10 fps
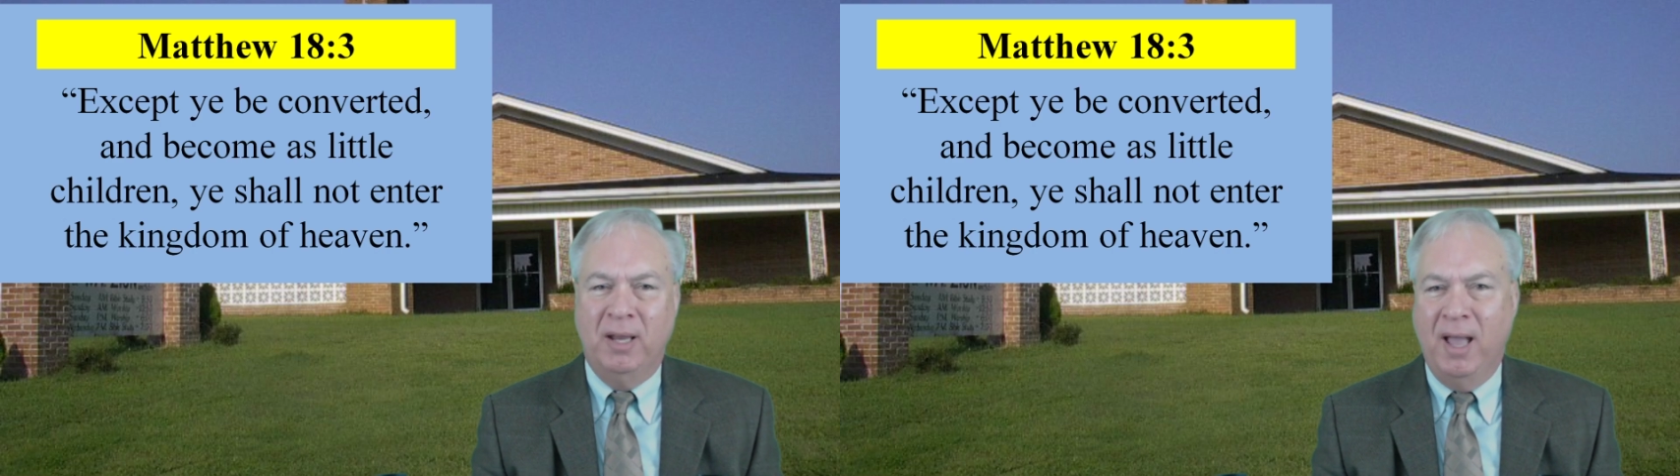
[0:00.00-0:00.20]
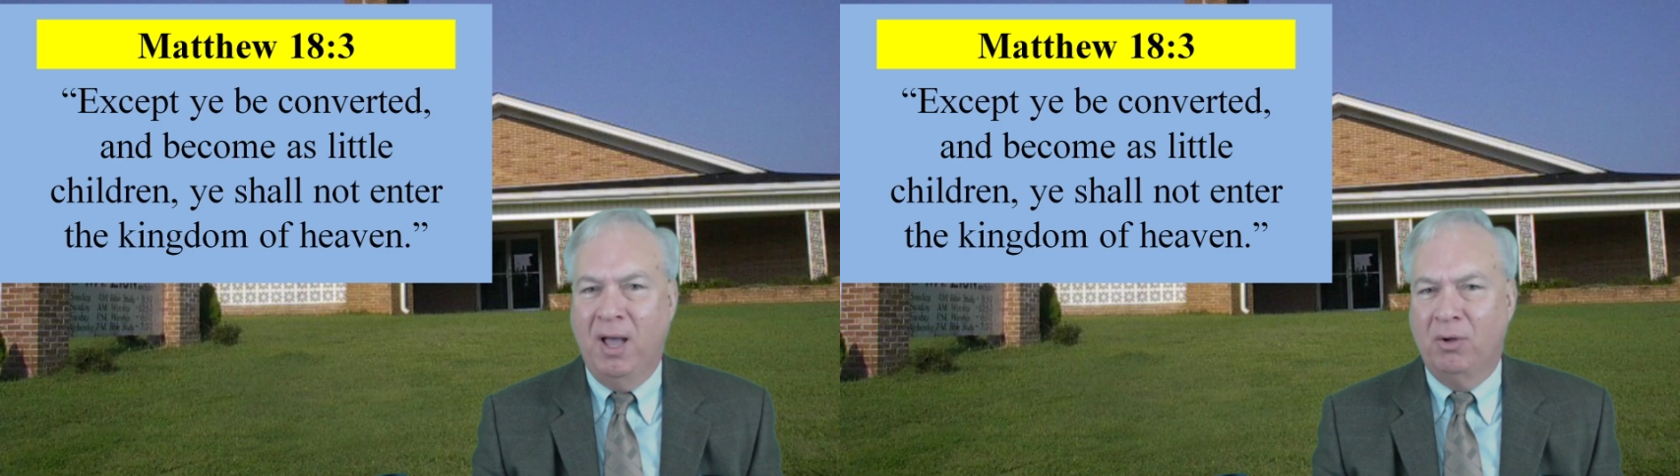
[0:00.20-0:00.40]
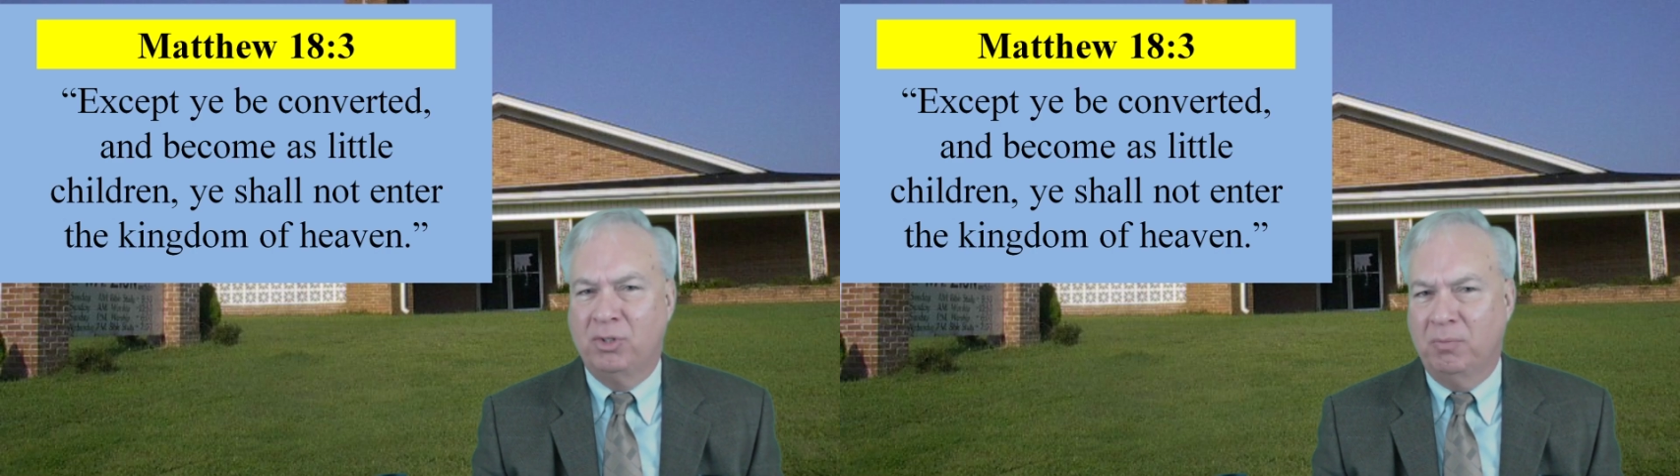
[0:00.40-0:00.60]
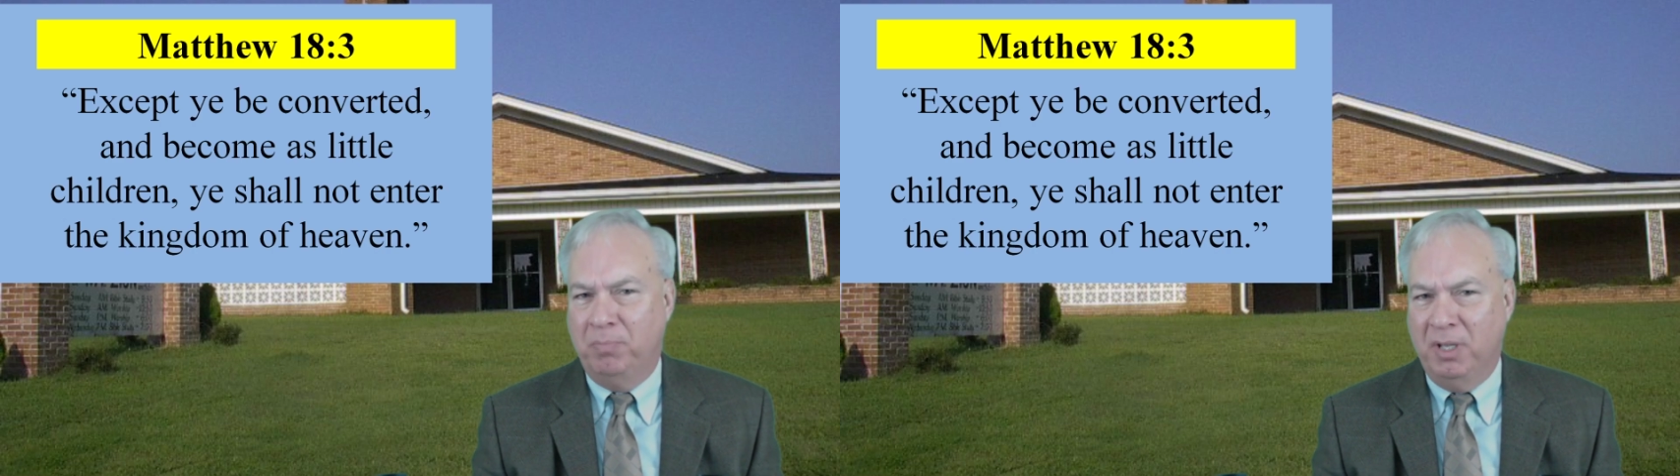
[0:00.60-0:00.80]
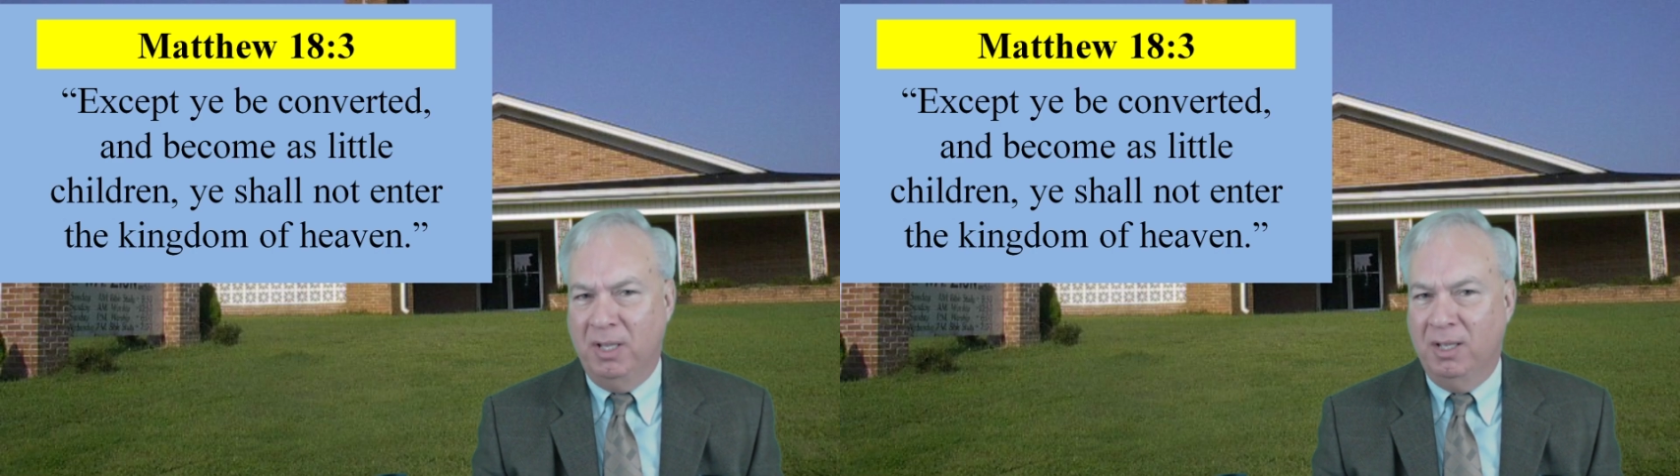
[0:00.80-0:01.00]
how to
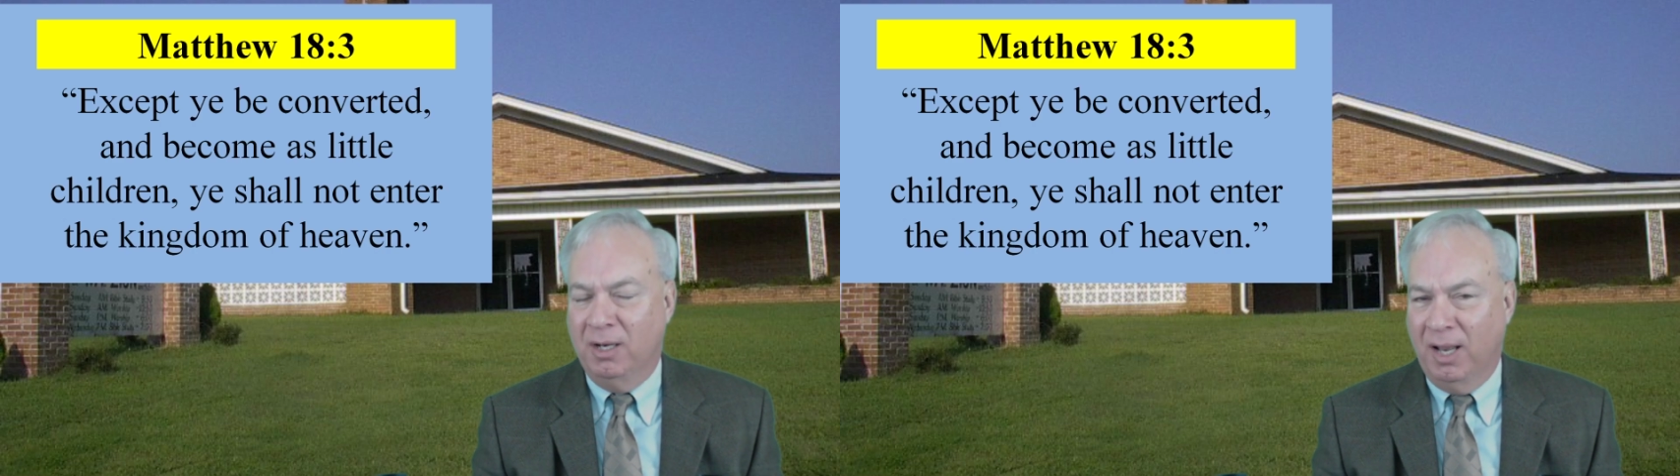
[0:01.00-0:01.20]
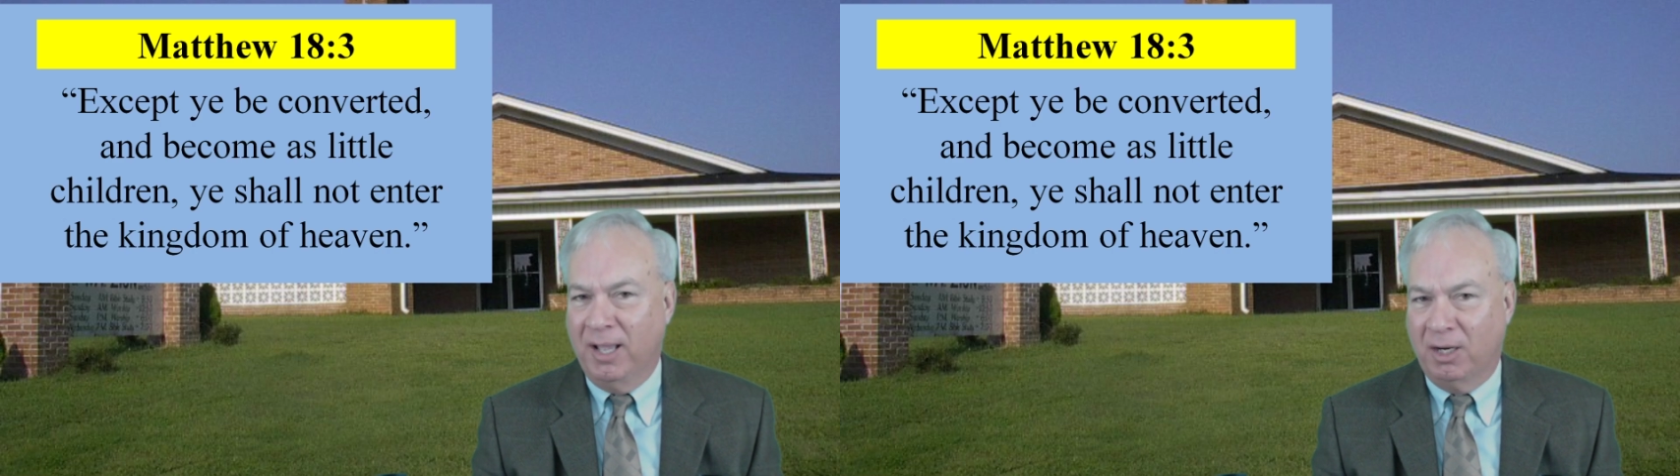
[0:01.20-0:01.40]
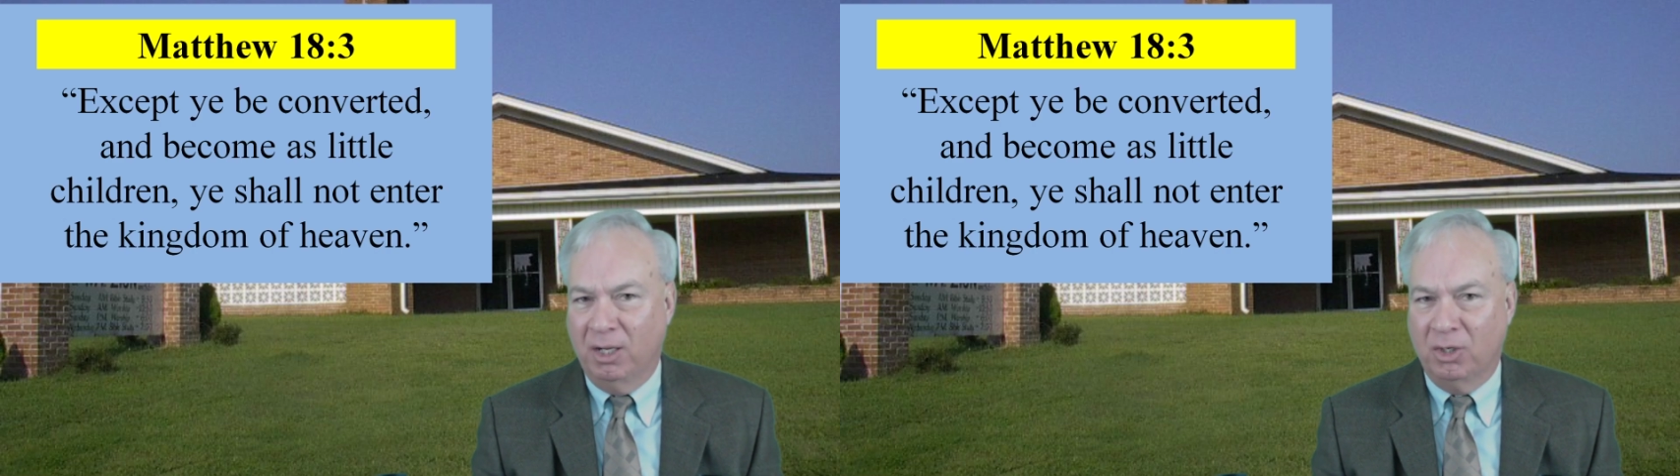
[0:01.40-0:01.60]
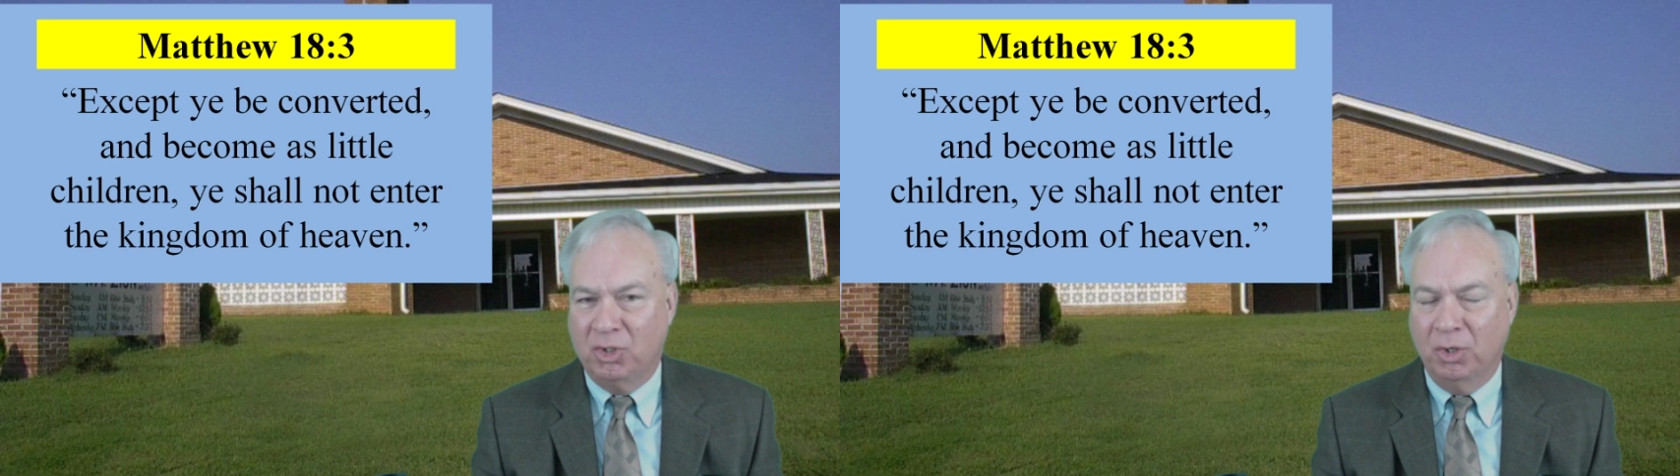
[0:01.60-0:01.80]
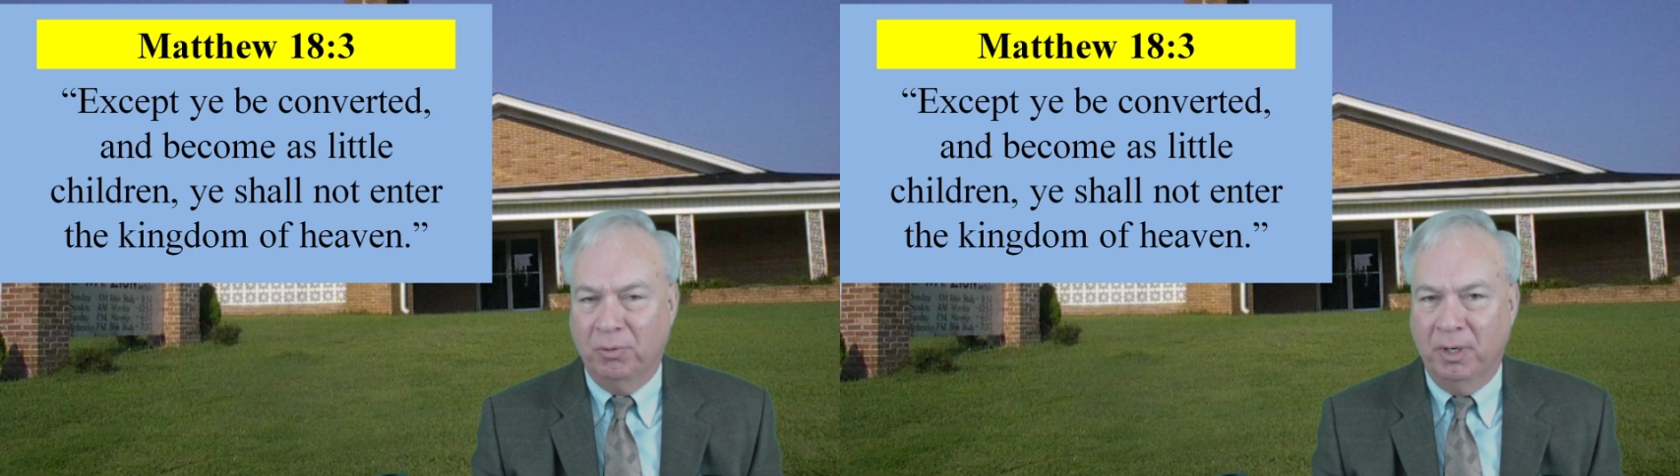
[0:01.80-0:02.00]
be like little
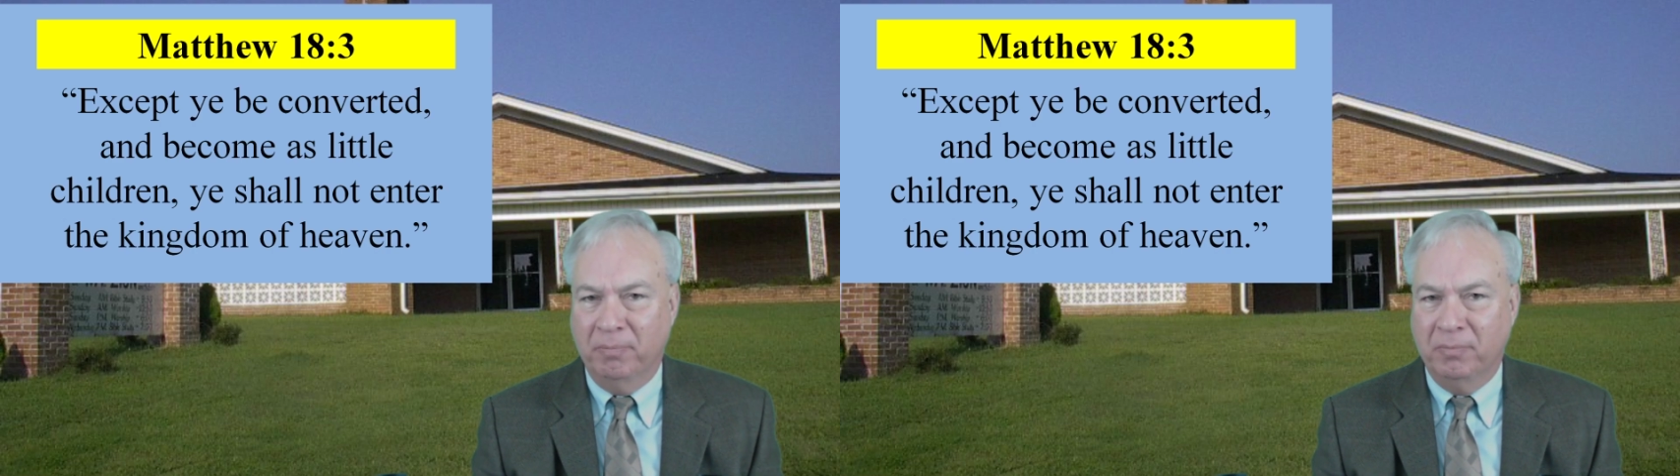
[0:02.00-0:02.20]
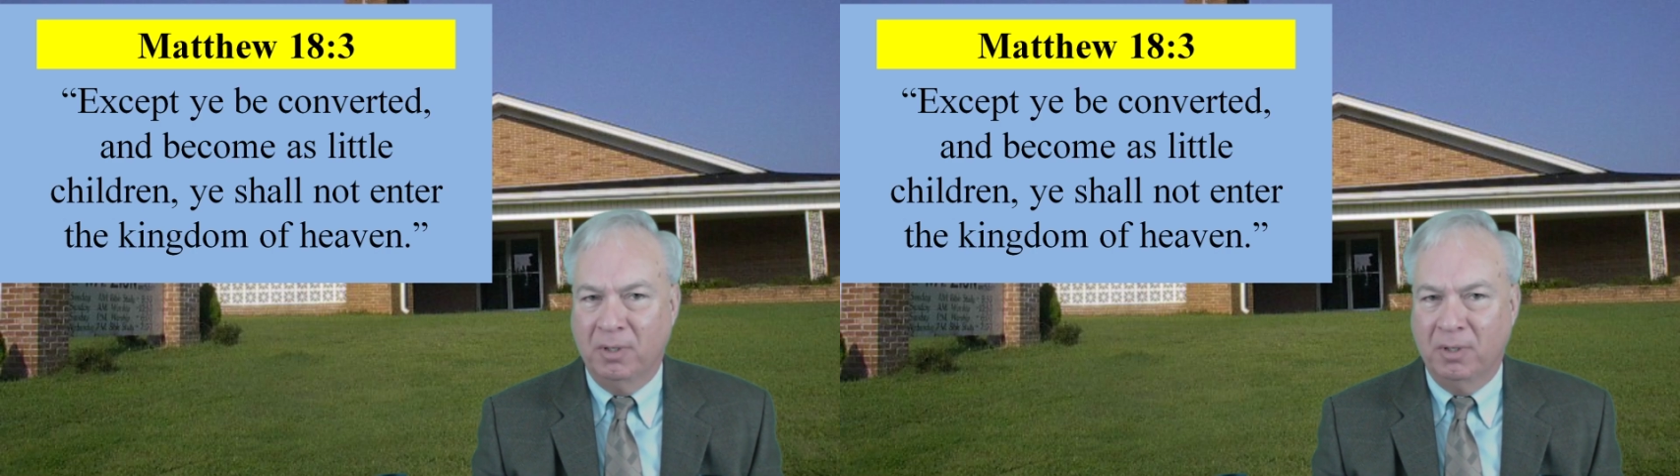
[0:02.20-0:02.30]
children.